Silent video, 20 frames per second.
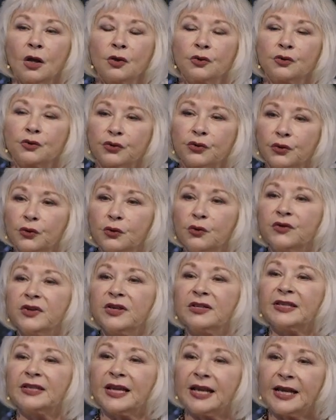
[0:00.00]
Truth
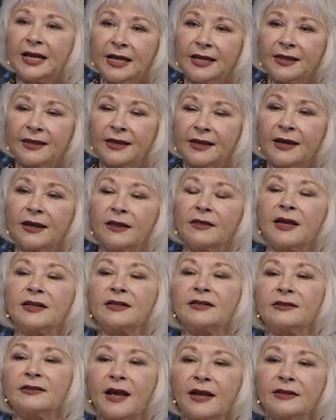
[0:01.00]
is anything that
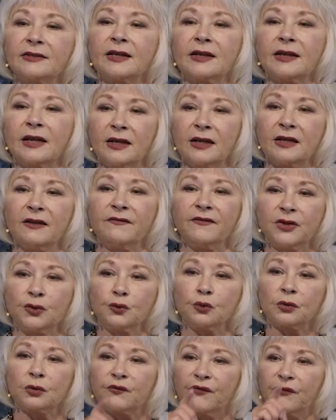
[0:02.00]
sets an
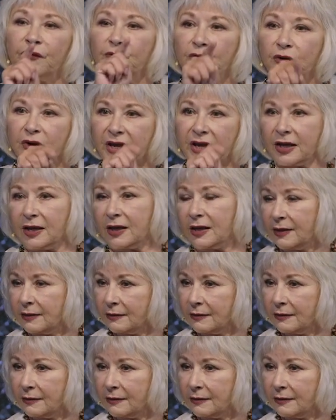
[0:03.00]
individual free.